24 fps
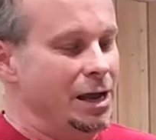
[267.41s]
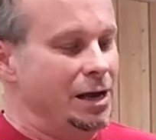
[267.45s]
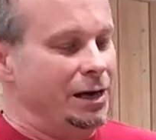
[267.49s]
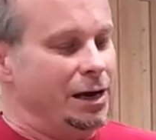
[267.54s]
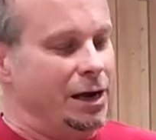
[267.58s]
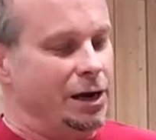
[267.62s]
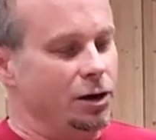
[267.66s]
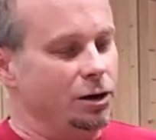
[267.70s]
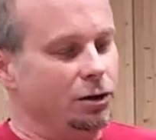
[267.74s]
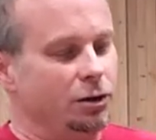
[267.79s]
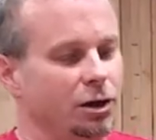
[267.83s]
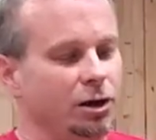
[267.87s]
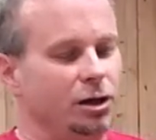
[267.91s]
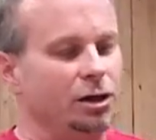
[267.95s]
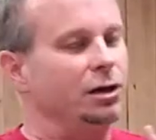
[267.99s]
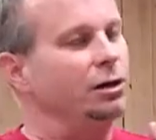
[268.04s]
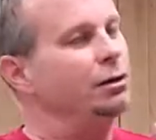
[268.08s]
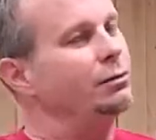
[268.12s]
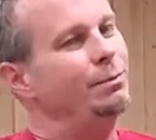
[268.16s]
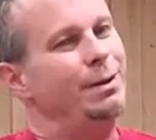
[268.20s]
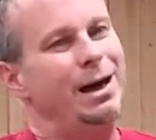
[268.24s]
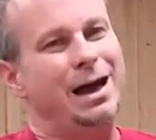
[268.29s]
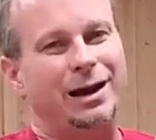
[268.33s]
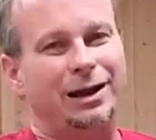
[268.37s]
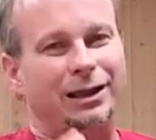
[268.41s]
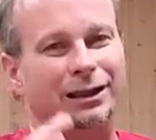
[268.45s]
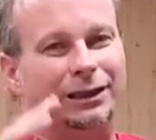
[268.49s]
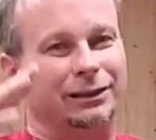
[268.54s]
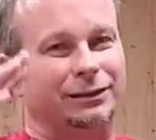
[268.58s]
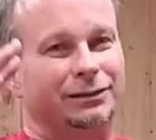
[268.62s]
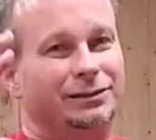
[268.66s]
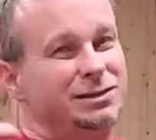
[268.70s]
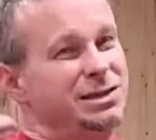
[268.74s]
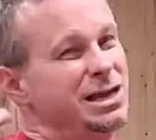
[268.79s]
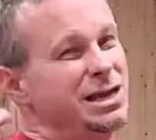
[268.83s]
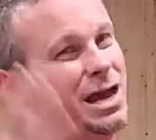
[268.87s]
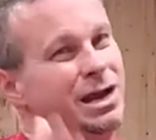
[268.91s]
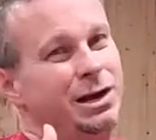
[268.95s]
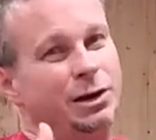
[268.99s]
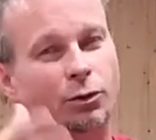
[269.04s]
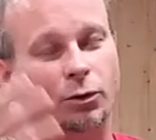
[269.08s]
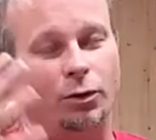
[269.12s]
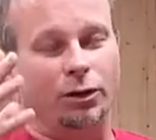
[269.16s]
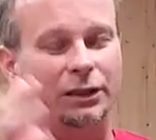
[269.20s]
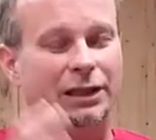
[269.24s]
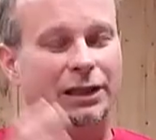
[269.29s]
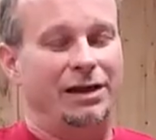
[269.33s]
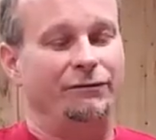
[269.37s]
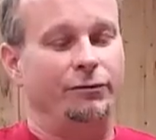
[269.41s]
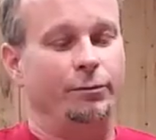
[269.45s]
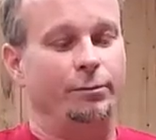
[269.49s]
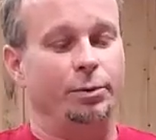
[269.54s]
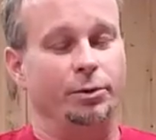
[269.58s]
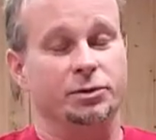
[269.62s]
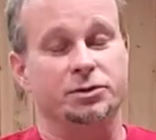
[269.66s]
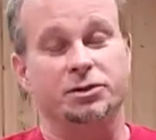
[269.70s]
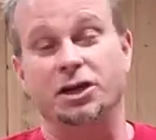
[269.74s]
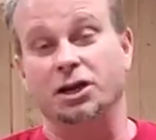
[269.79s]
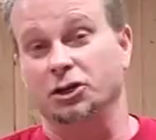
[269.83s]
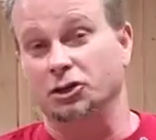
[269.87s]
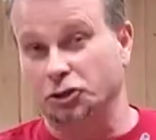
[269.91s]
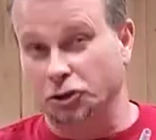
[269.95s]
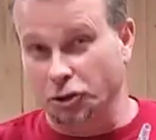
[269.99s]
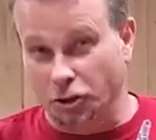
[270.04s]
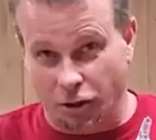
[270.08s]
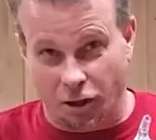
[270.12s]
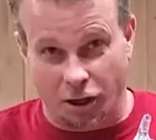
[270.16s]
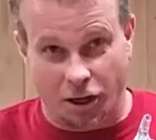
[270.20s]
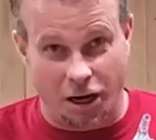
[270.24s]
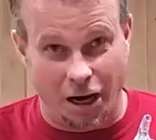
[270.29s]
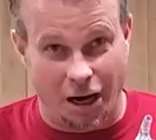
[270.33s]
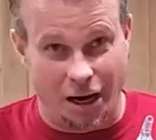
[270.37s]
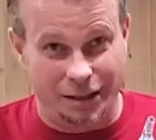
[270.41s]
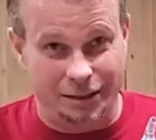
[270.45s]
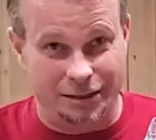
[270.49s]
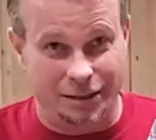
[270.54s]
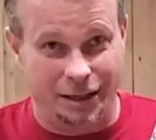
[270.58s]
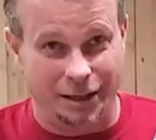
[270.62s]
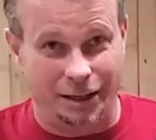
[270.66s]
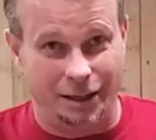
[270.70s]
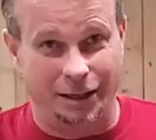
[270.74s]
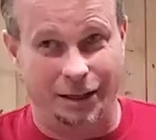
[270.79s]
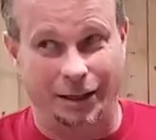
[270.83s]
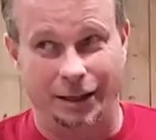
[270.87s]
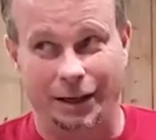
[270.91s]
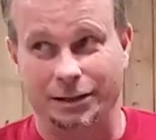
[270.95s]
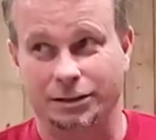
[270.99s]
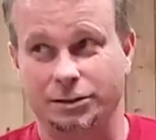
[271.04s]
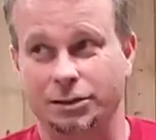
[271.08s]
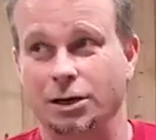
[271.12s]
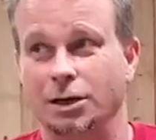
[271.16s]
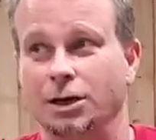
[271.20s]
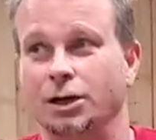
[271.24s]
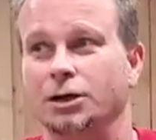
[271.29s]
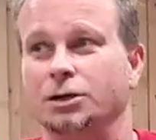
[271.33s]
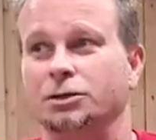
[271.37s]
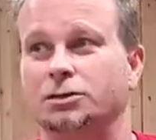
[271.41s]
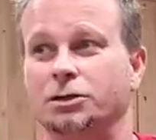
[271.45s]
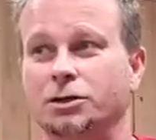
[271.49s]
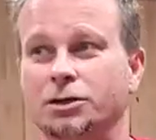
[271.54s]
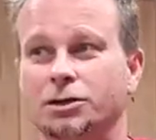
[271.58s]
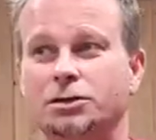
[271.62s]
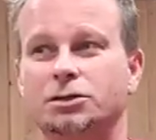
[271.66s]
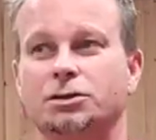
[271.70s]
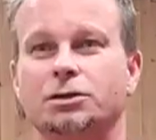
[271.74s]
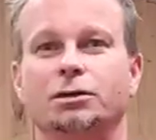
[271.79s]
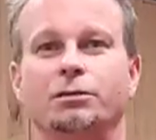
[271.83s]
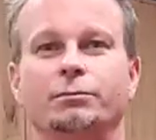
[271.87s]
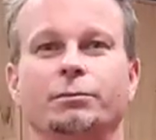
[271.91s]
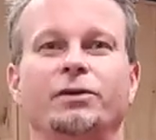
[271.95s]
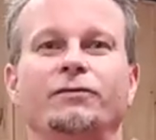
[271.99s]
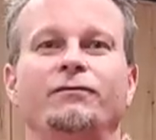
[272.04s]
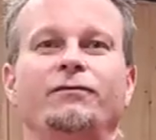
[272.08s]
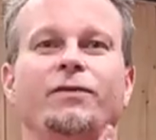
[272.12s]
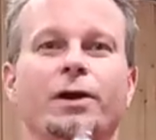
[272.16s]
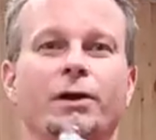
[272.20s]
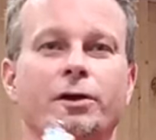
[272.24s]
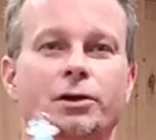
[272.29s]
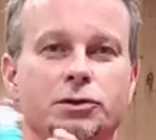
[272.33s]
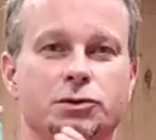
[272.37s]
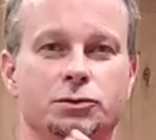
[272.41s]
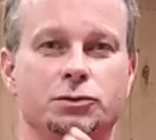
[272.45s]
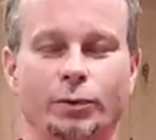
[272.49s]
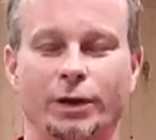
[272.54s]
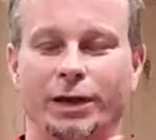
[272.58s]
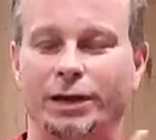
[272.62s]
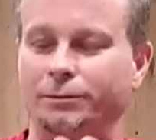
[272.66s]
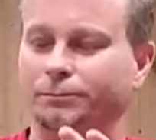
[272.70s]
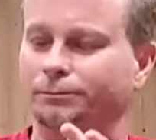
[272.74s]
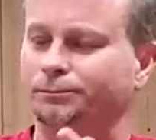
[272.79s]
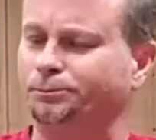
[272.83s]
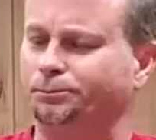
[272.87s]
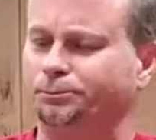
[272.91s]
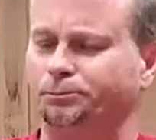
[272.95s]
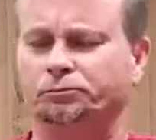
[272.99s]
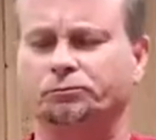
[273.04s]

Now you're looking at about a 10 to 11% sugar content in this. So this is going to be very sweet.